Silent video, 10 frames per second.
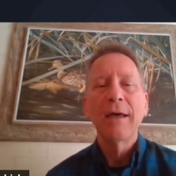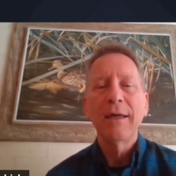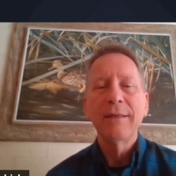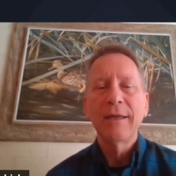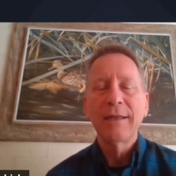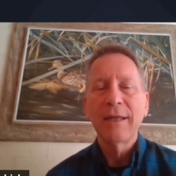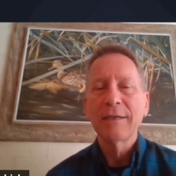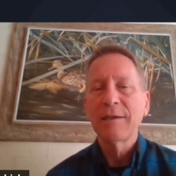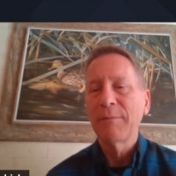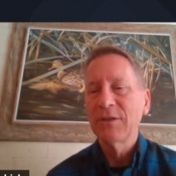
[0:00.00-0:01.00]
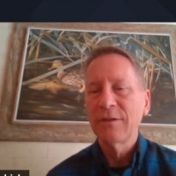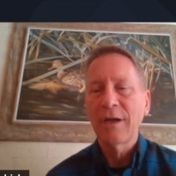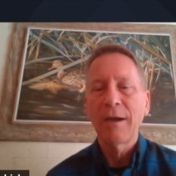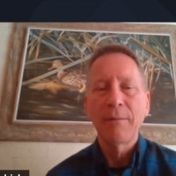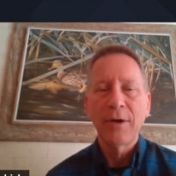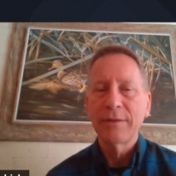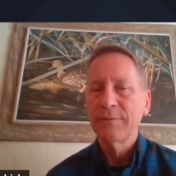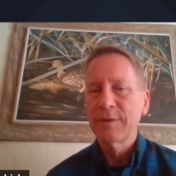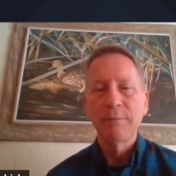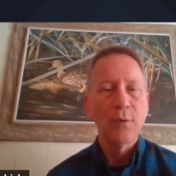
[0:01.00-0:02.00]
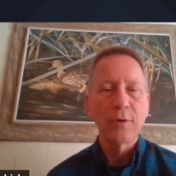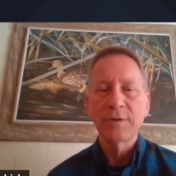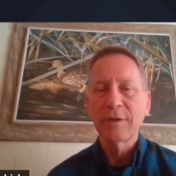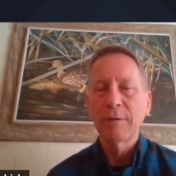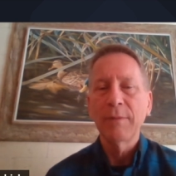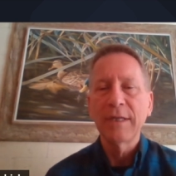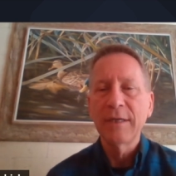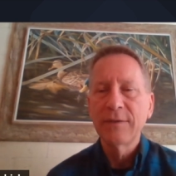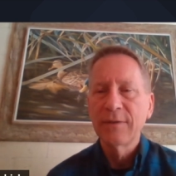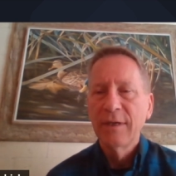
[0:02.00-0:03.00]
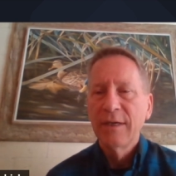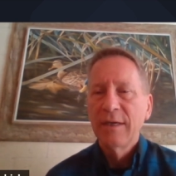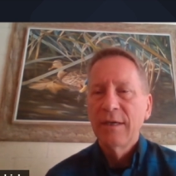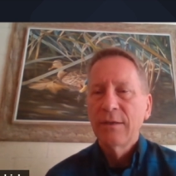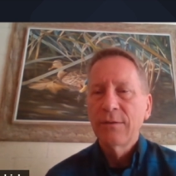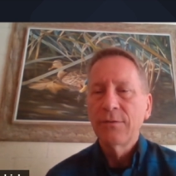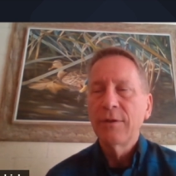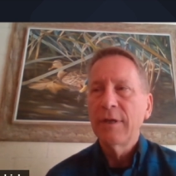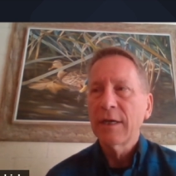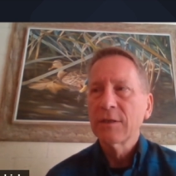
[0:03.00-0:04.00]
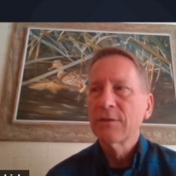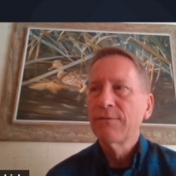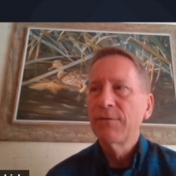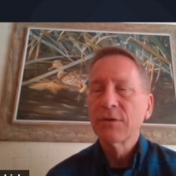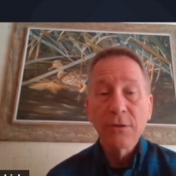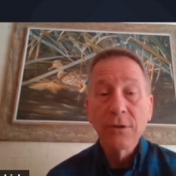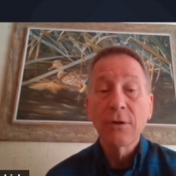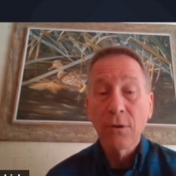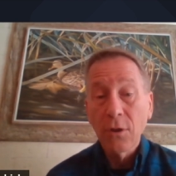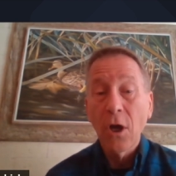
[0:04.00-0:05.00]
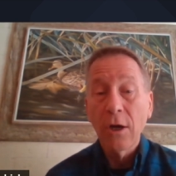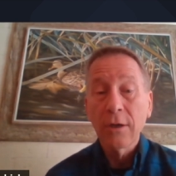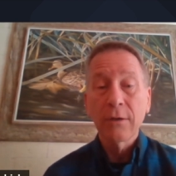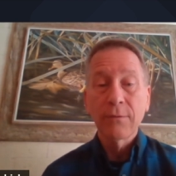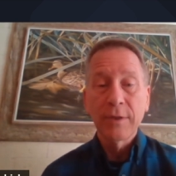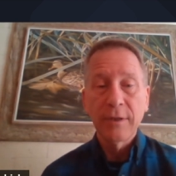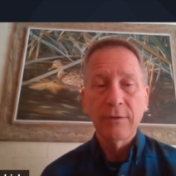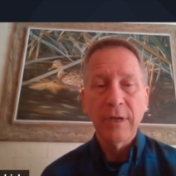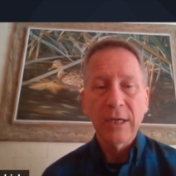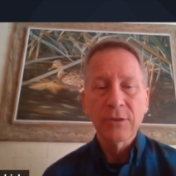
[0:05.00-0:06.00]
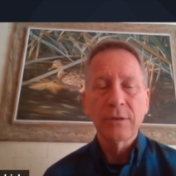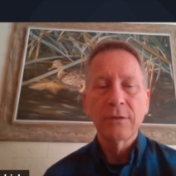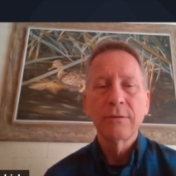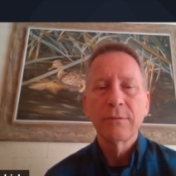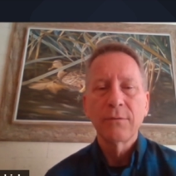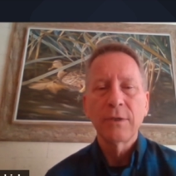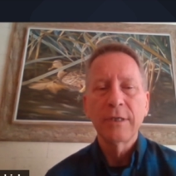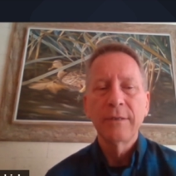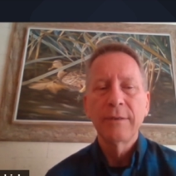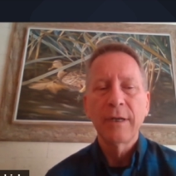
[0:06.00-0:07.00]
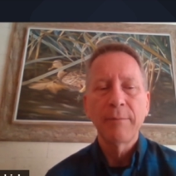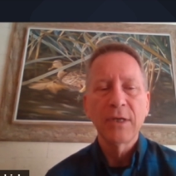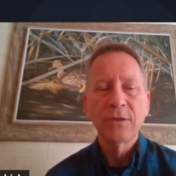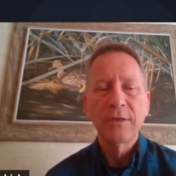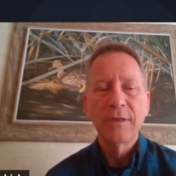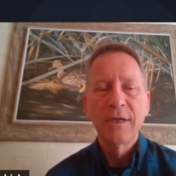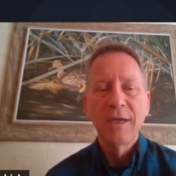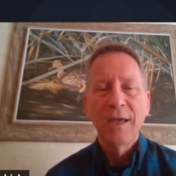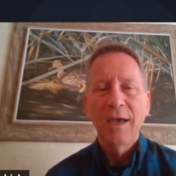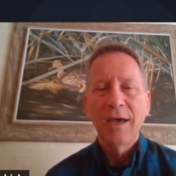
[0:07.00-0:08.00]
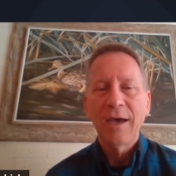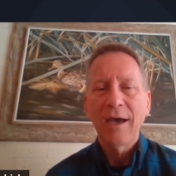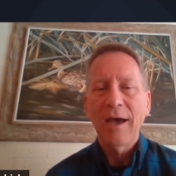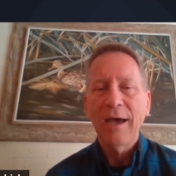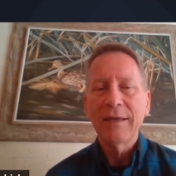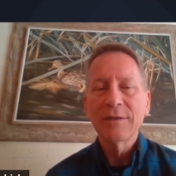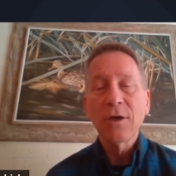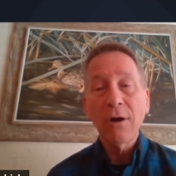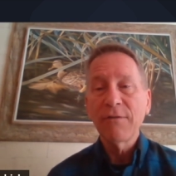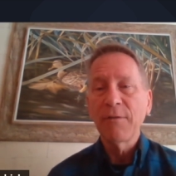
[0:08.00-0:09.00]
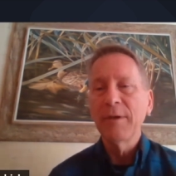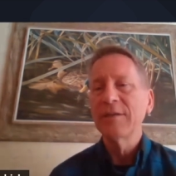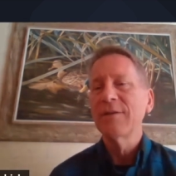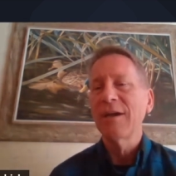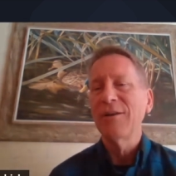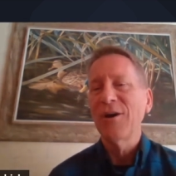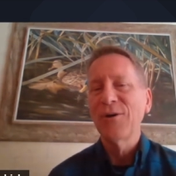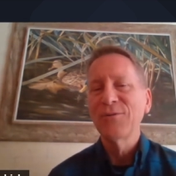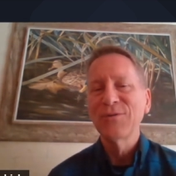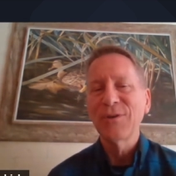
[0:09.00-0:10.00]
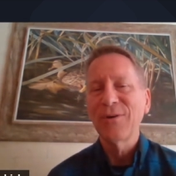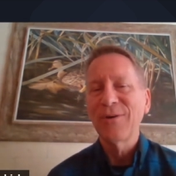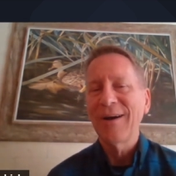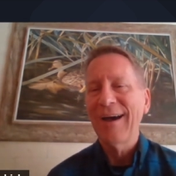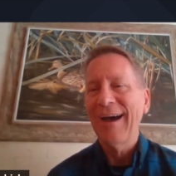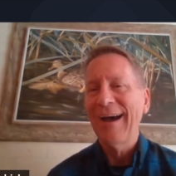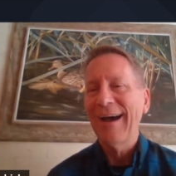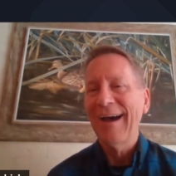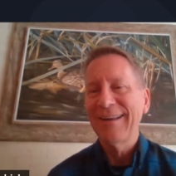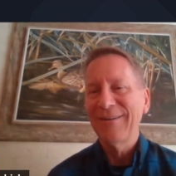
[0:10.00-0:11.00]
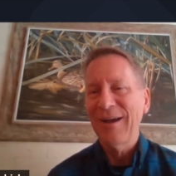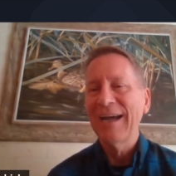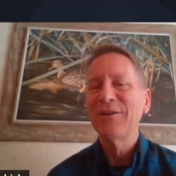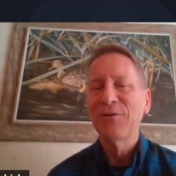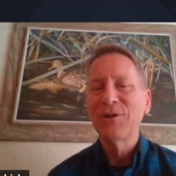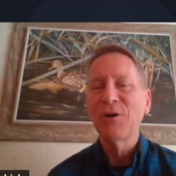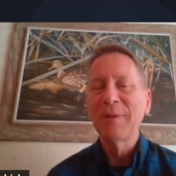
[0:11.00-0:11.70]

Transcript: And as I mentioned, I am on some boards and committees through the next fiscal year or longer with the international one that I mentioned. It's hard for me to say no, so I don't know.